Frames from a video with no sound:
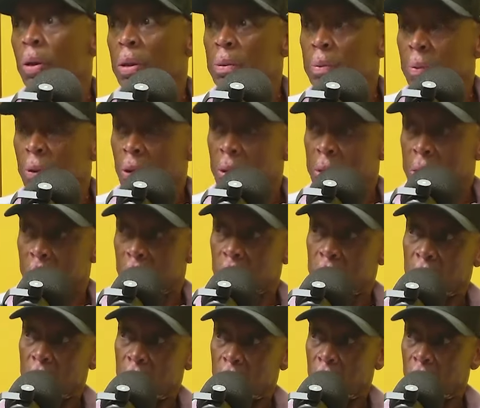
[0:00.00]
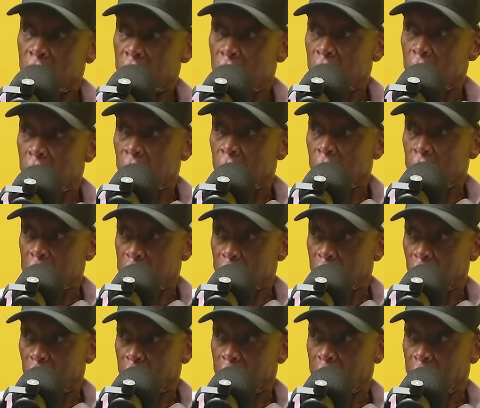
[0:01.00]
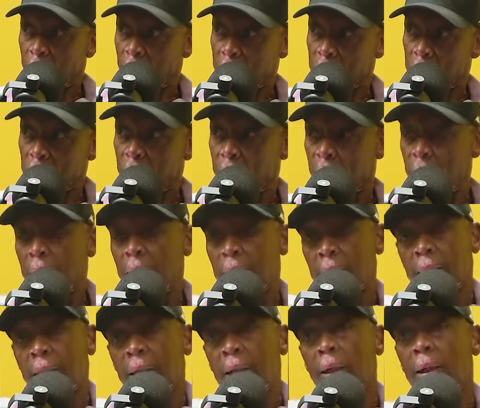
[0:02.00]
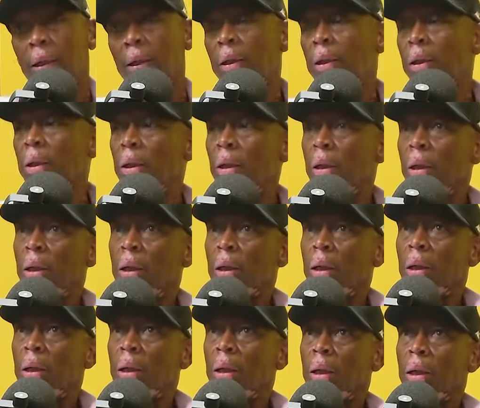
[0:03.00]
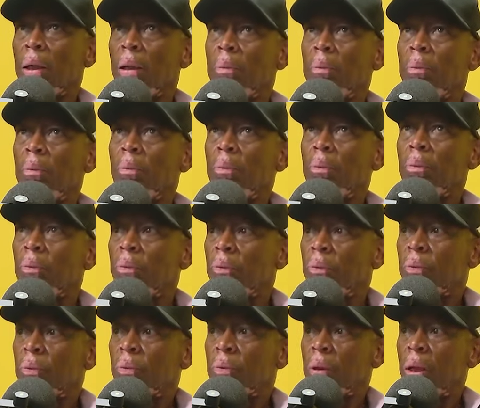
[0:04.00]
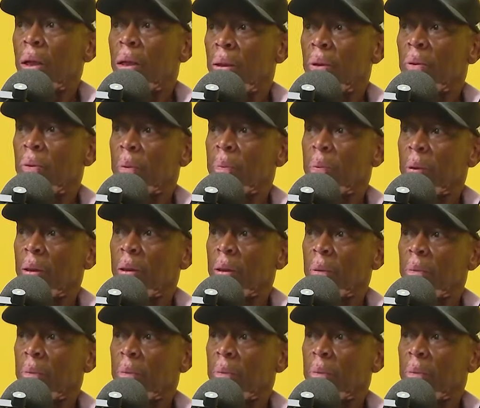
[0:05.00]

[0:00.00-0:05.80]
Mapike as well. because utswa ku ku ku development yeah, as well. Yes. Yeah. yeah. Um, yeah. So so you